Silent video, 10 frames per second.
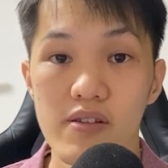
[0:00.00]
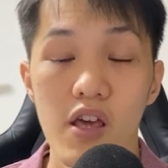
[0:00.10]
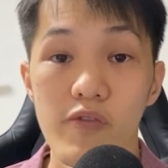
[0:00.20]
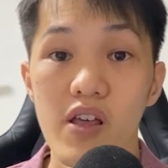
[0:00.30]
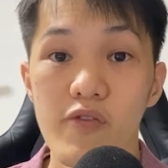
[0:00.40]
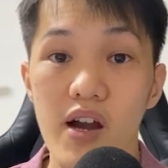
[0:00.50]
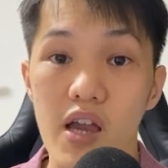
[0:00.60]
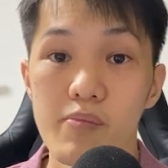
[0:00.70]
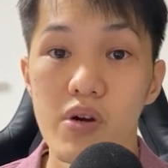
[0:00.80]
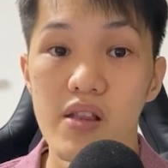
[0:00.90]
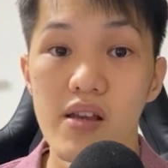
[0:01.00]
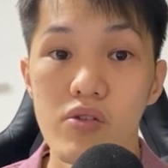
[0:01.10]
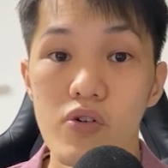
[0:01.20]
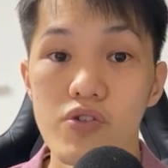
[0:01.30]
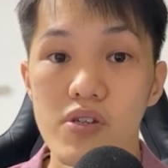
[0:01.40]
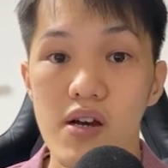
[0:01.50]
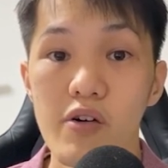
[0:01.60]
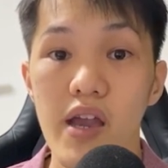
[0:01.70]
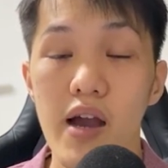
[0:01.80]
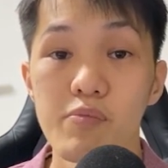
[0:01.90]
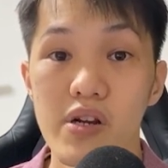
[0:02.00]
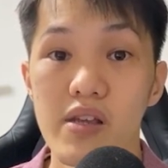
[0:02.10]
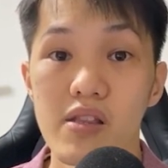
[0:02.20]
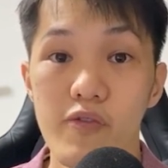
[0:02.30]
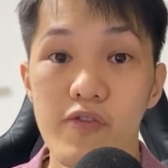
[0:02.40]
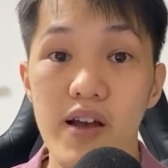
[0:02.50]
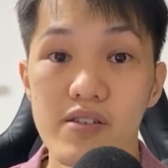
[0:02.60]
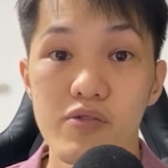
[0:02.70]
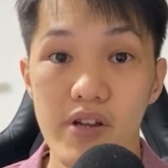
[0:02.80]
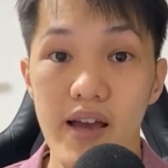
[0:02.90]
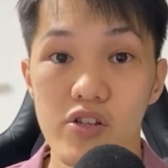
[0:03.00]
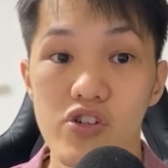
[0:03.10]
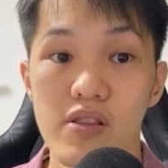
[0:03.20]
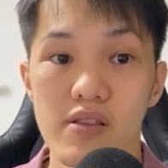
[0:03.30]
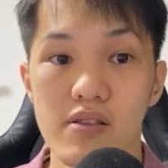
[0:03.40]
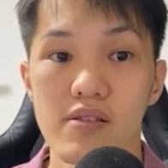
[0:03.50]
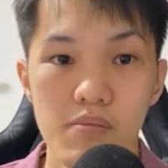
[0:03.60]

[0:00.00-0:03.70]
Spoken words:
Even if I can predict those, how can I predict the Fed's reaction?